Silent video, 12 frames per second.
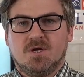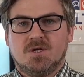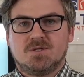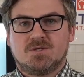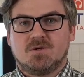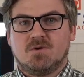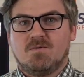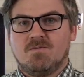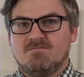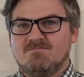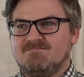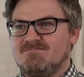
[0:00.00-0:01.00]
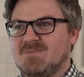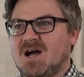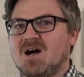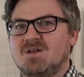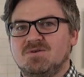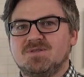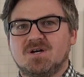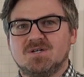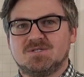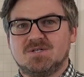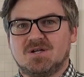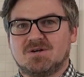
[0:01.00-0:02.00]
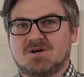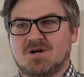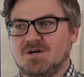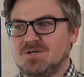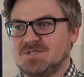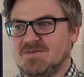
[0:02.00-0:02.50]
So a $100,000 house,